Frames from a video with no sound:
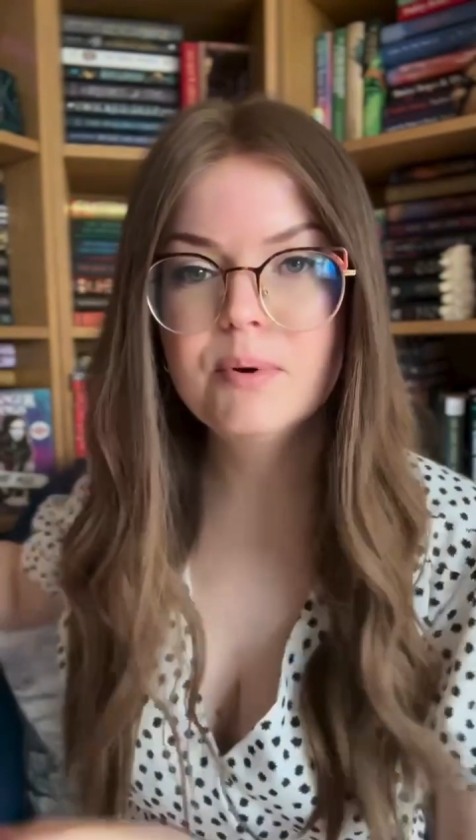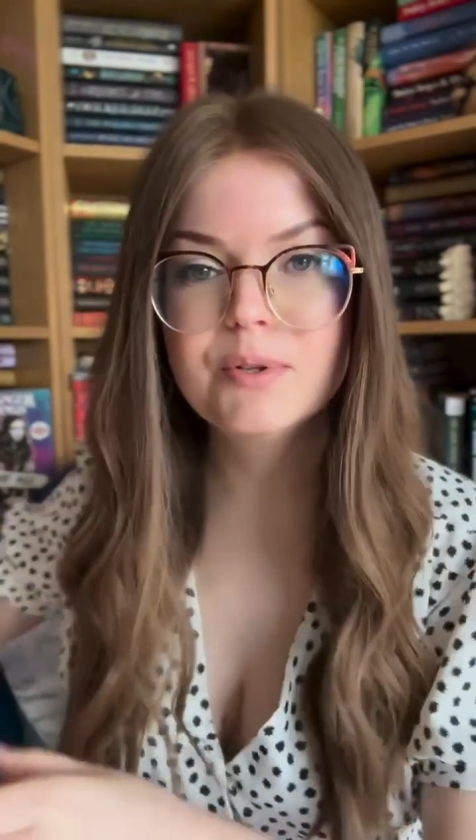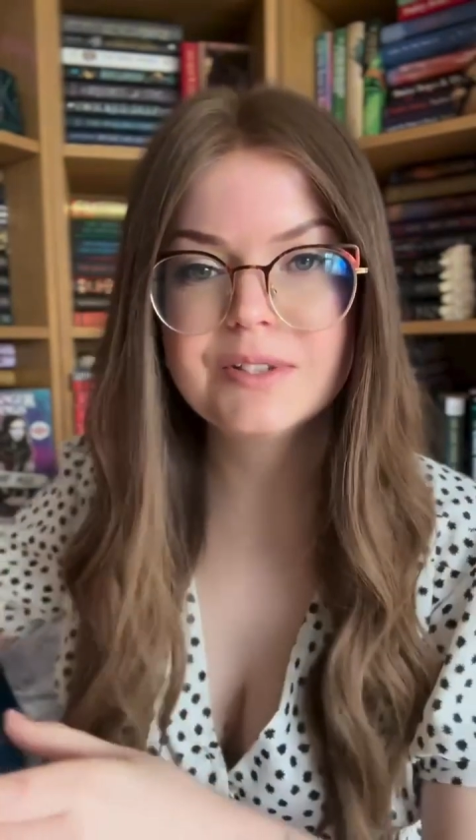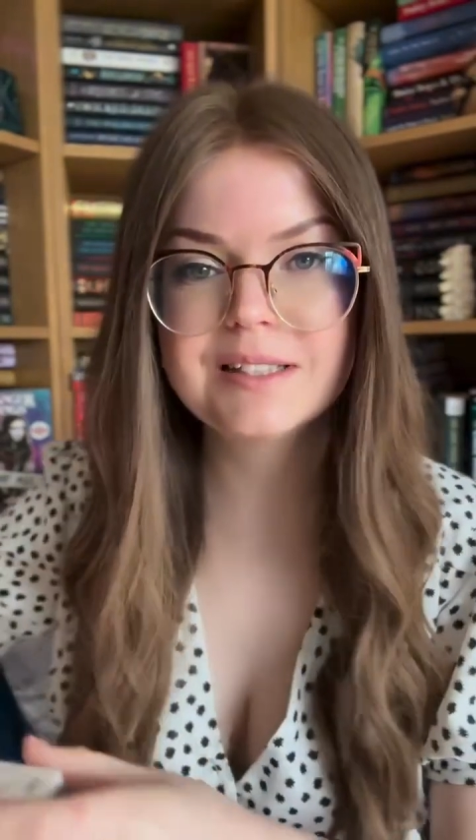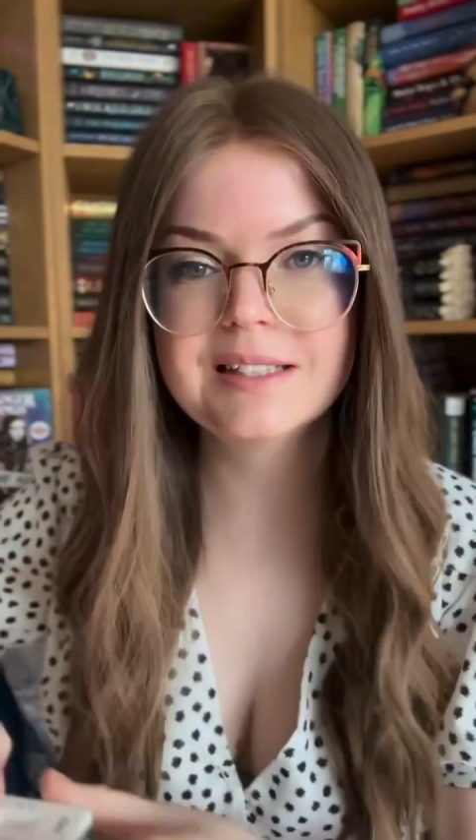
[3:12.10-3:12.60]

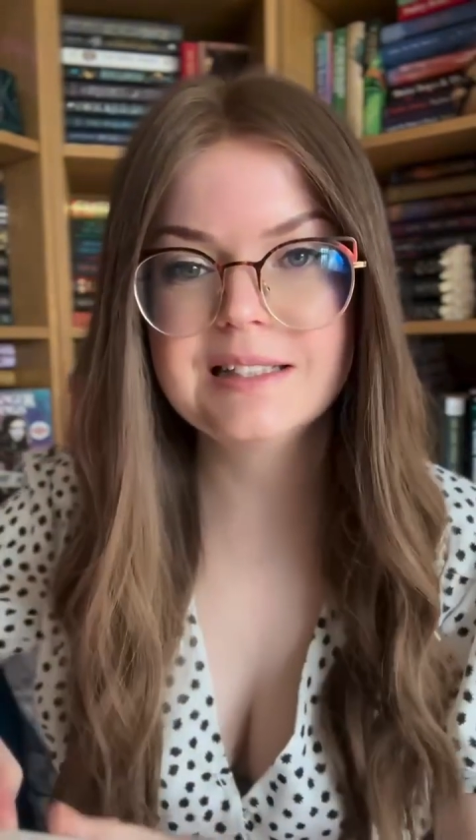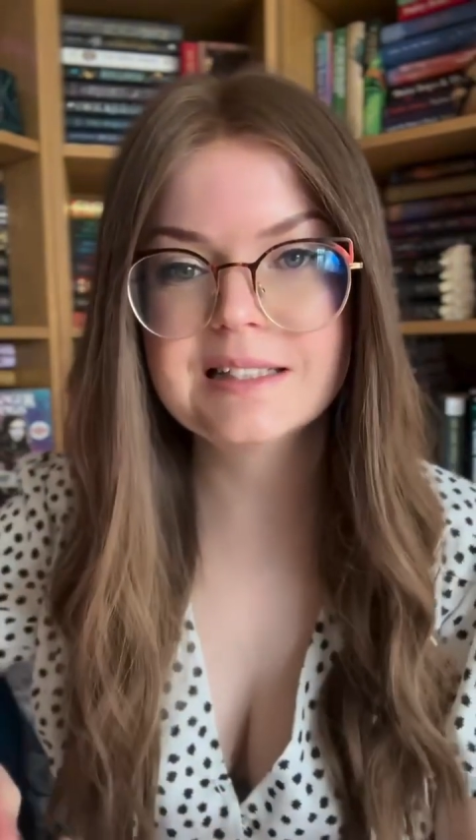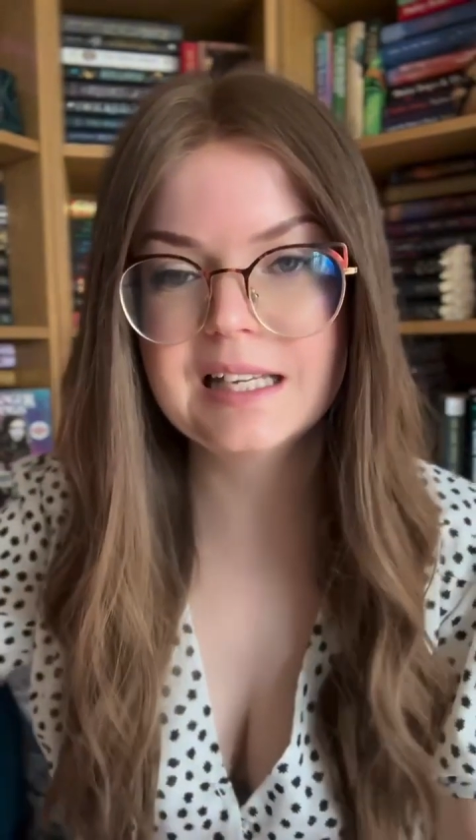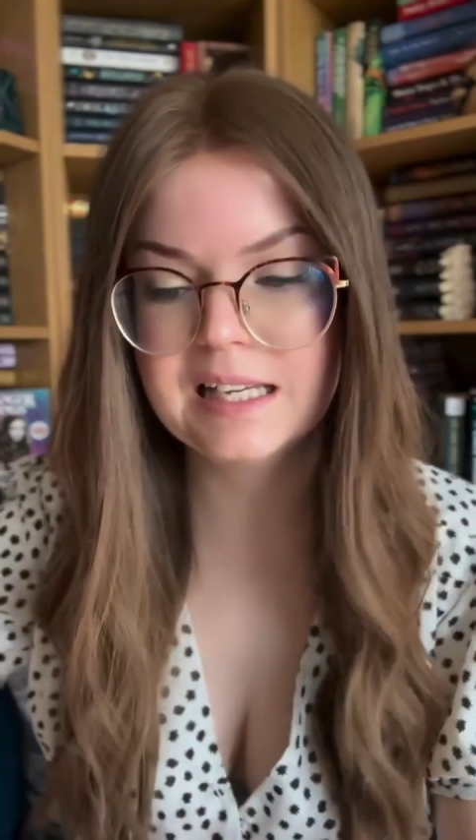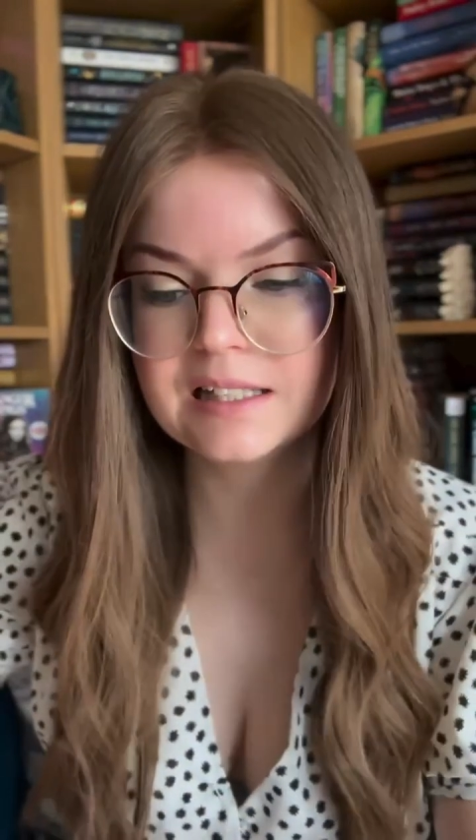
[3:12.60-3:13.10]
put it
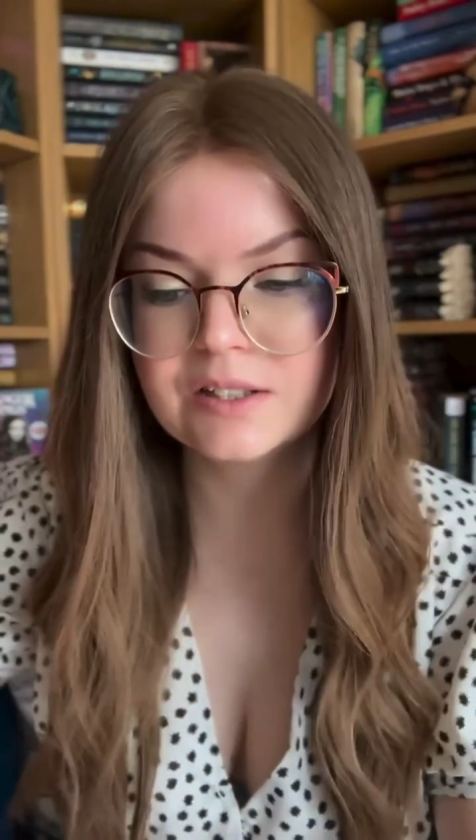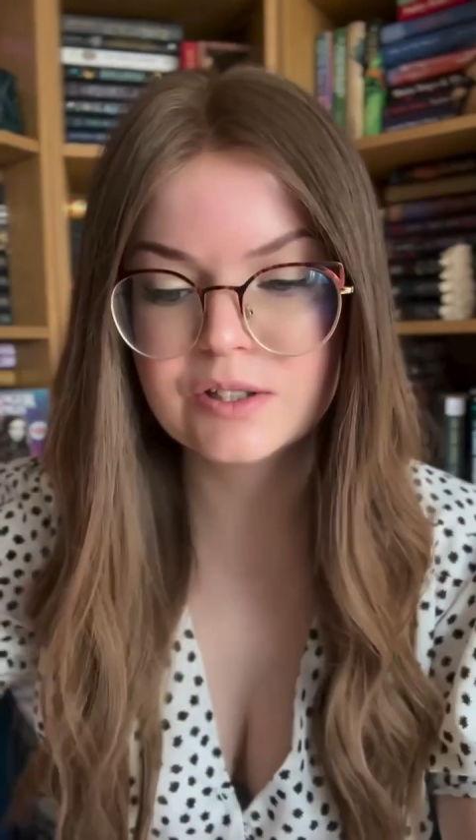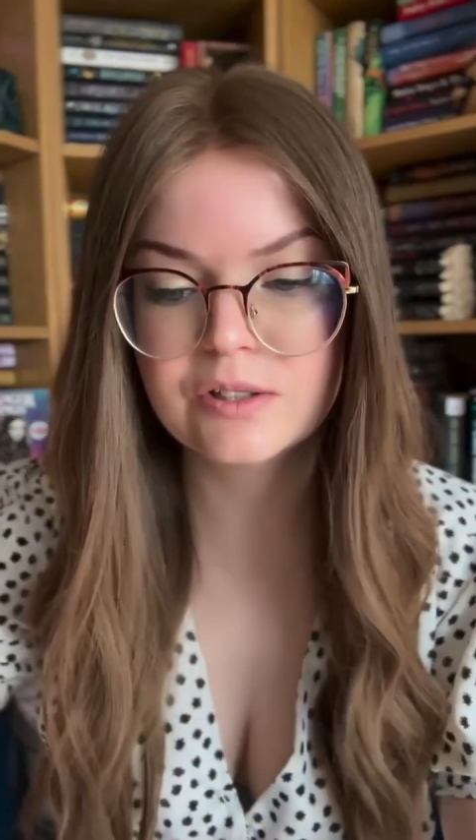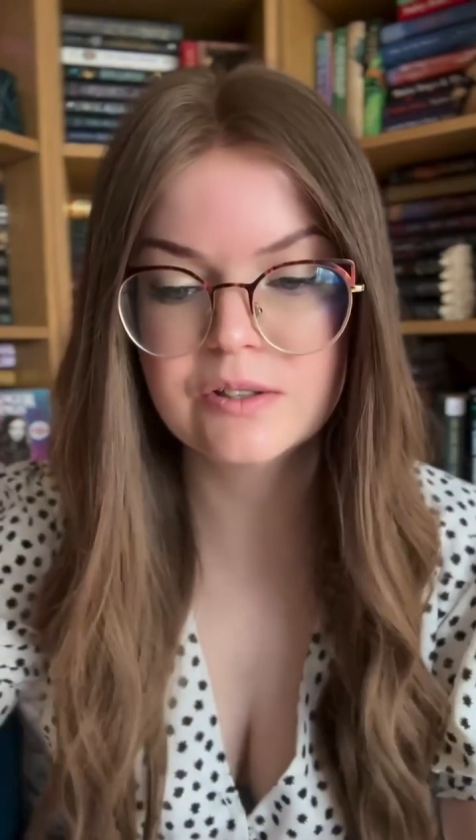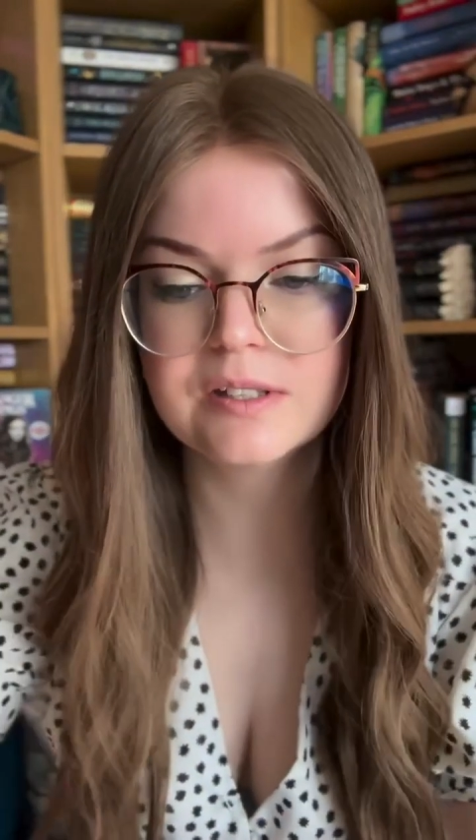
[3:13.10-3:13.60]

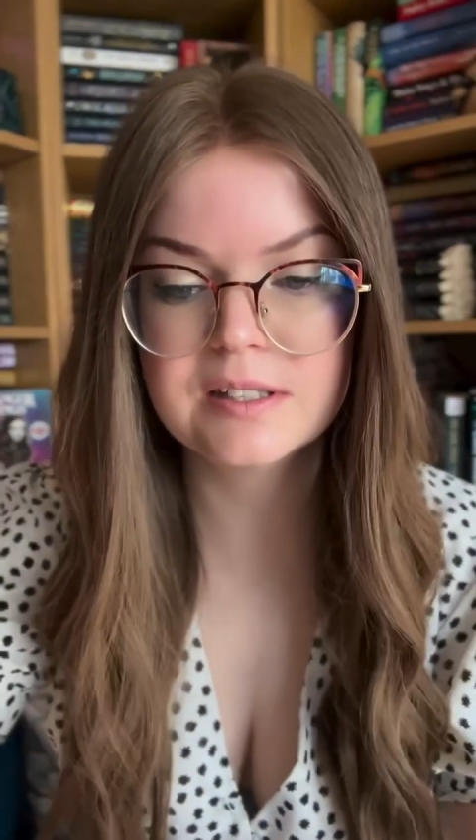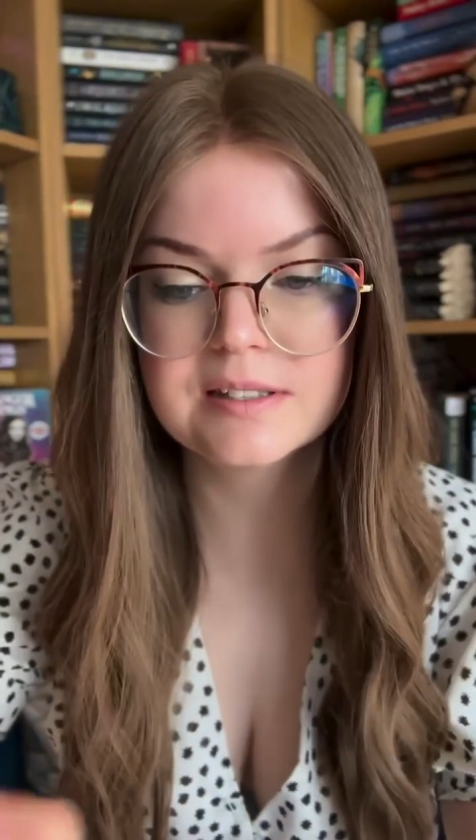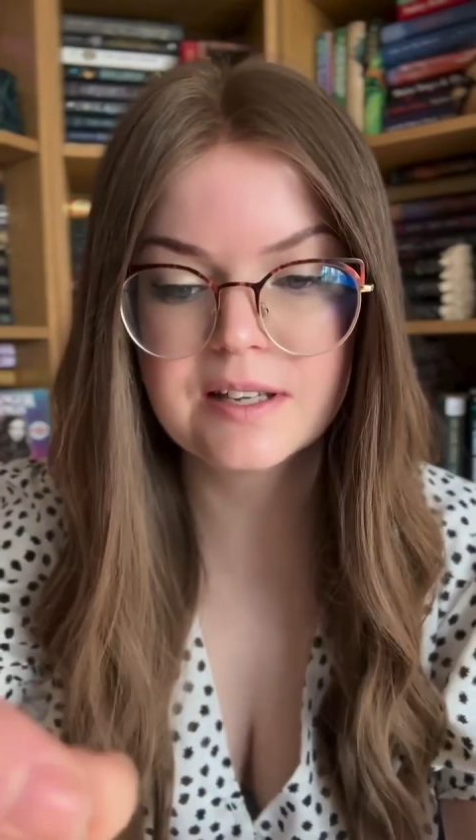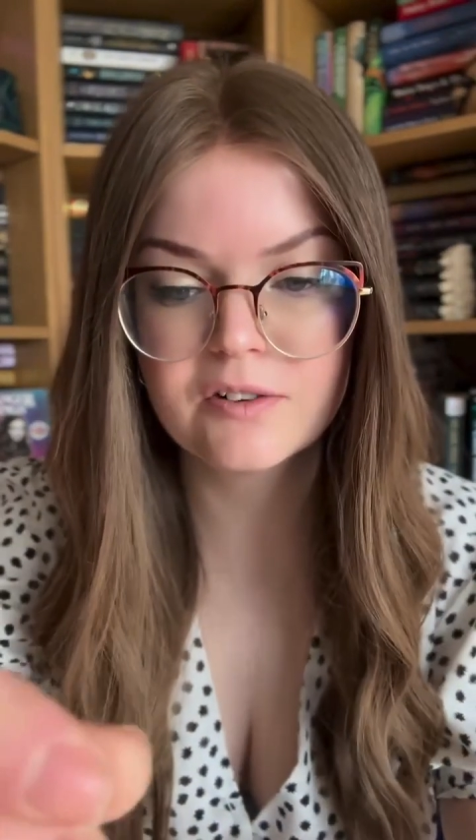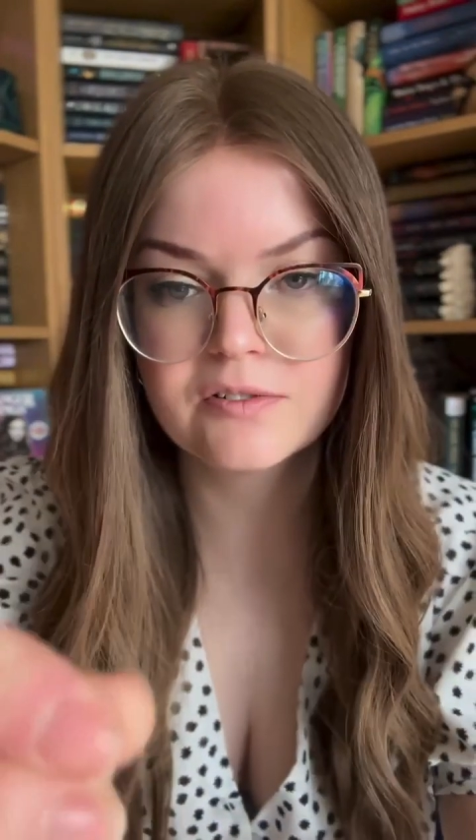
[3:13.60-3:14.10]
into the
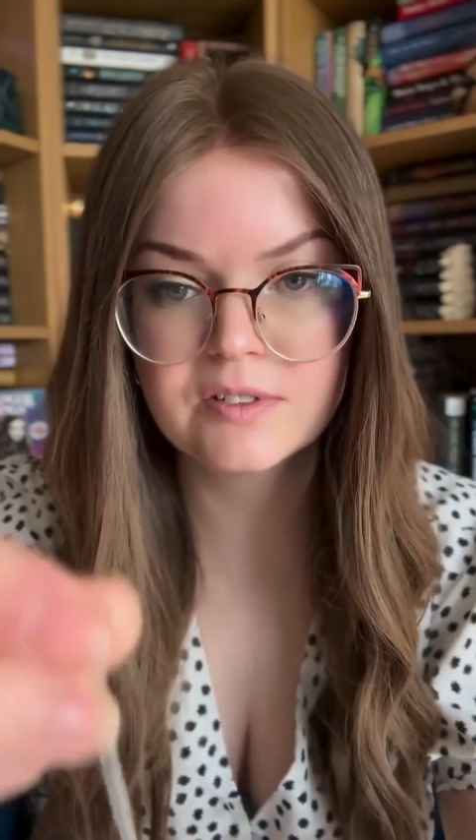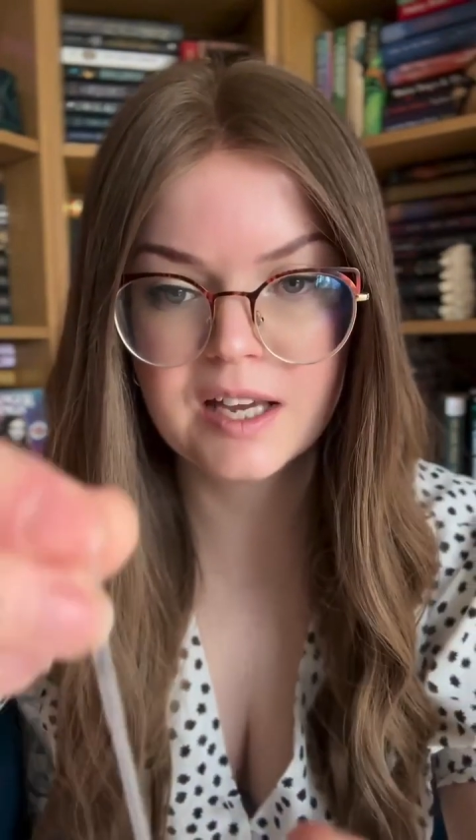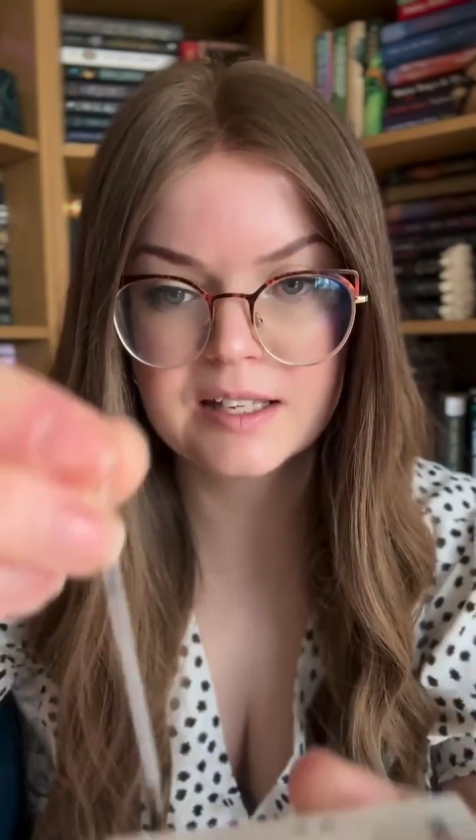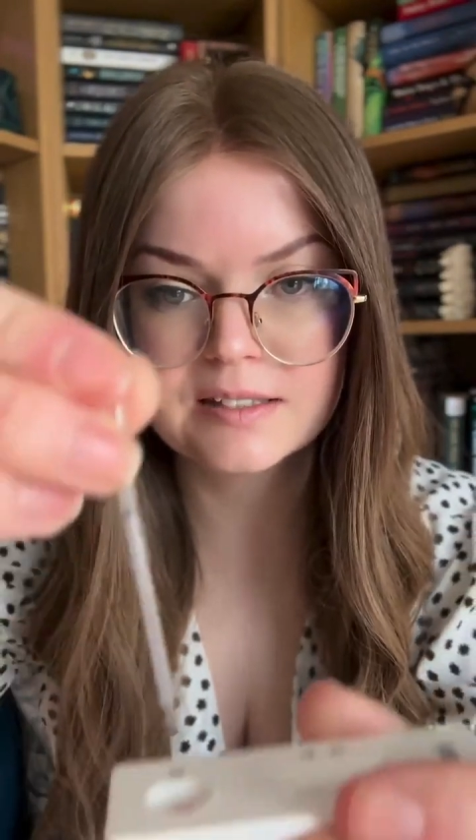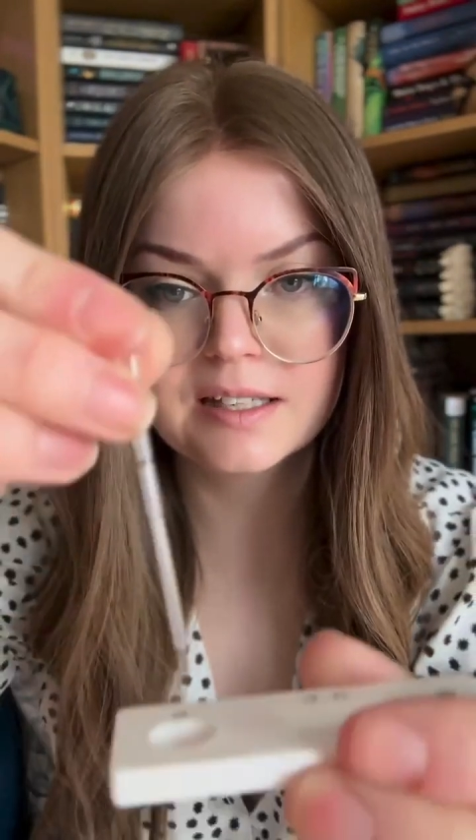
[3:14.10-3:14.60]
self-test